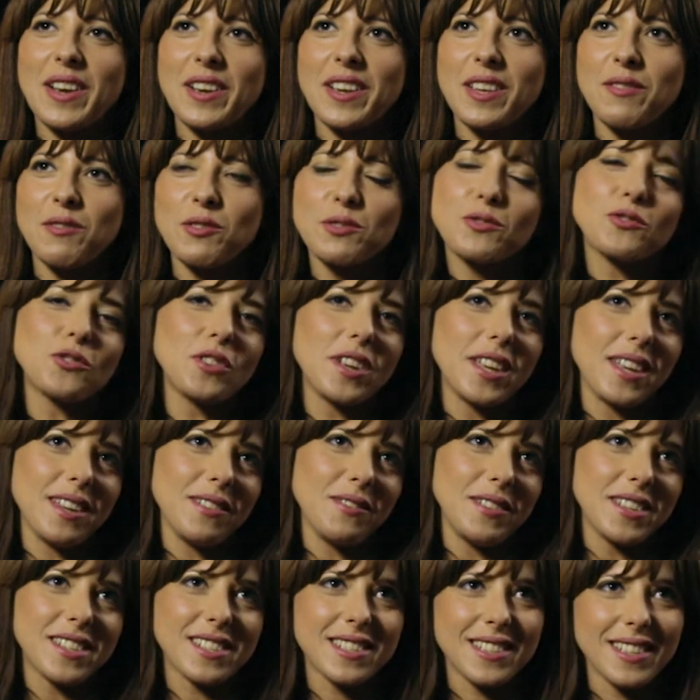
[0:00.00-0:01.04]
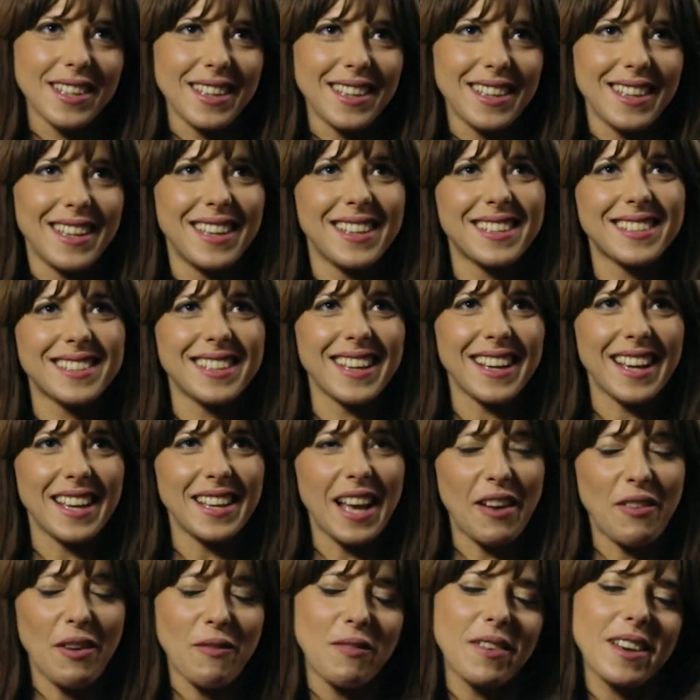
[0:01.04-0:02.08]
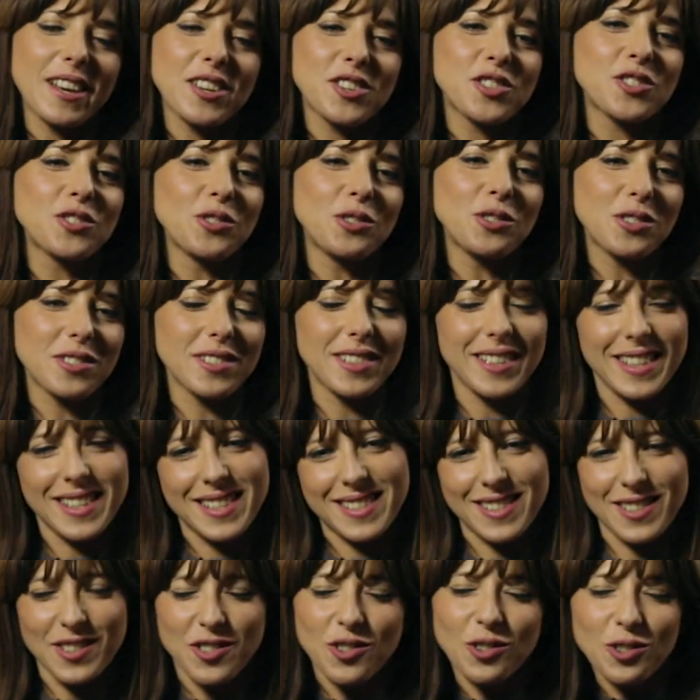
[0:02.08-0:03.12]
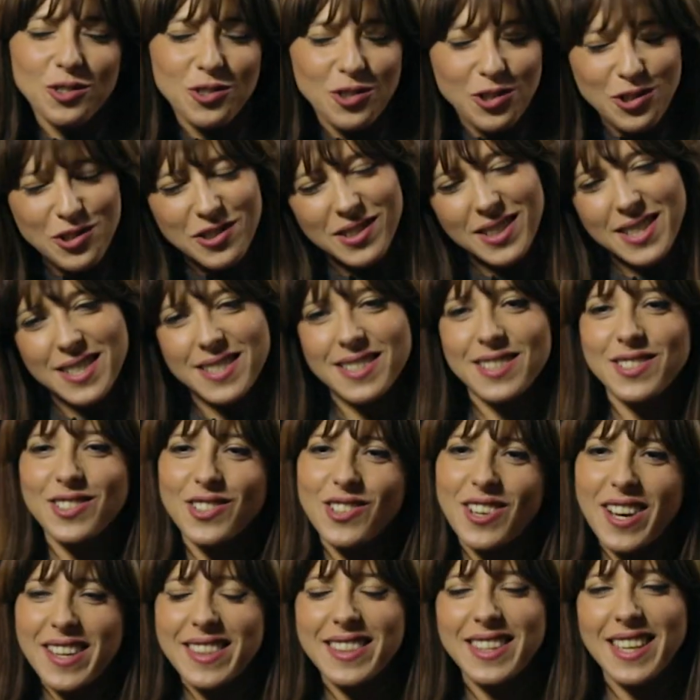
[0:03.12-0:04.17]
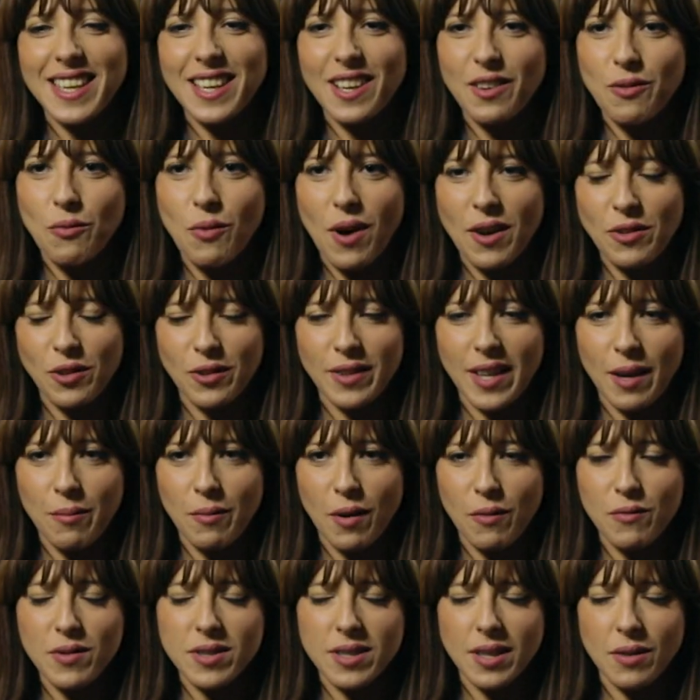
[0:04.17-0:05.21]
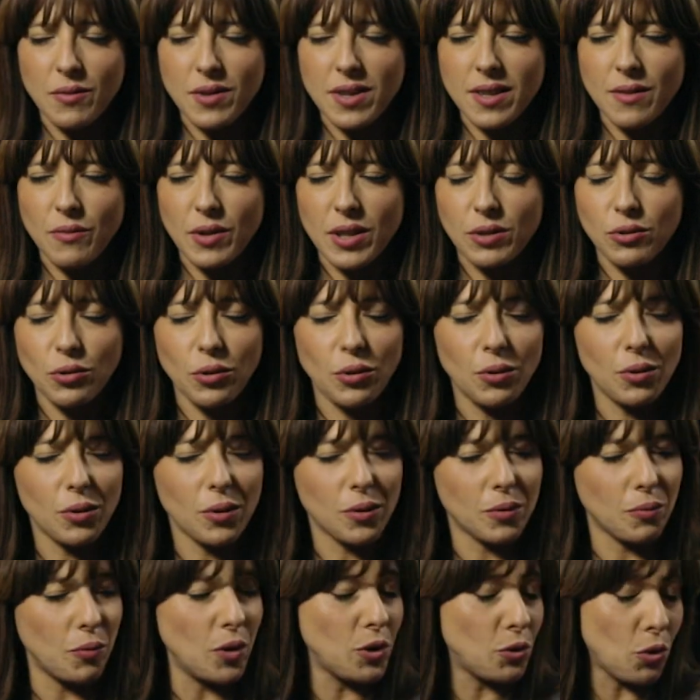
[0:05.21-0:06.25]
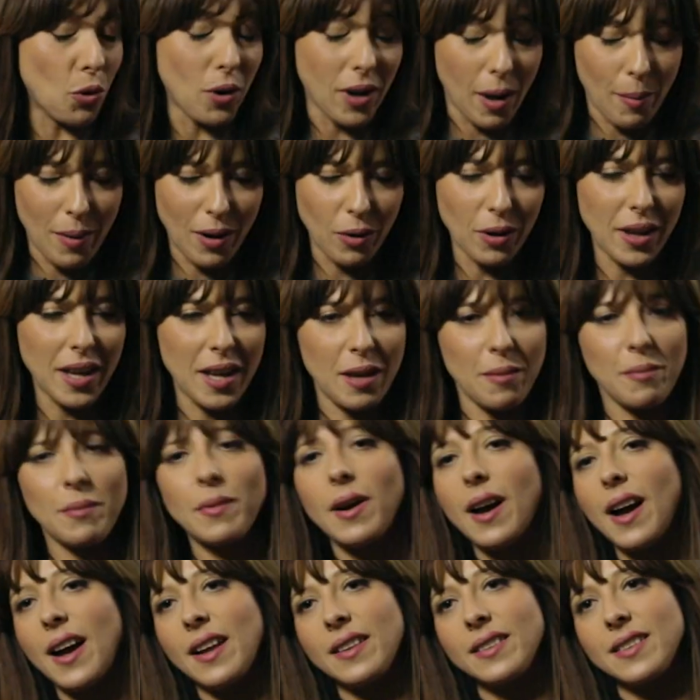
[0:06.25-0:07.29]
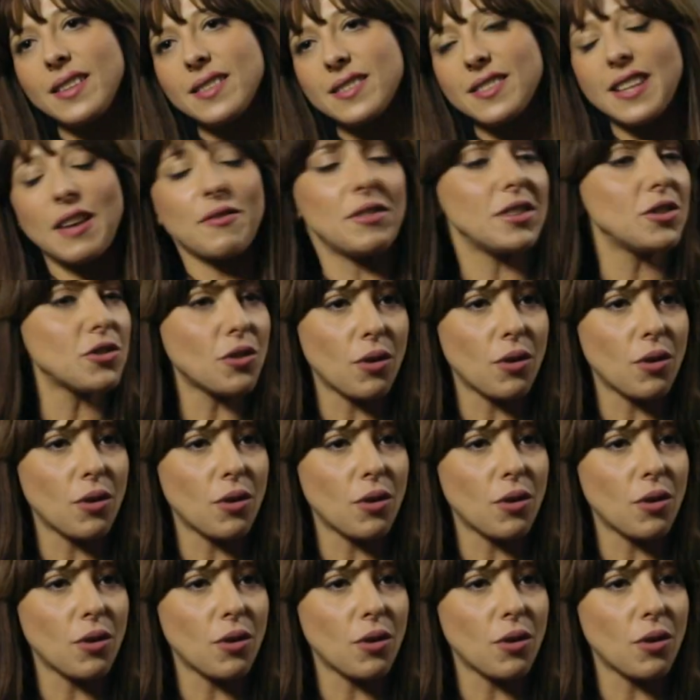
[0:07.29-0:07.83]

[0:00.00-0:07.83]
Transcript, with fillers: I'll give you three, which is like I have a very short list. So I think one of them, obviously, we talk about him, and it's David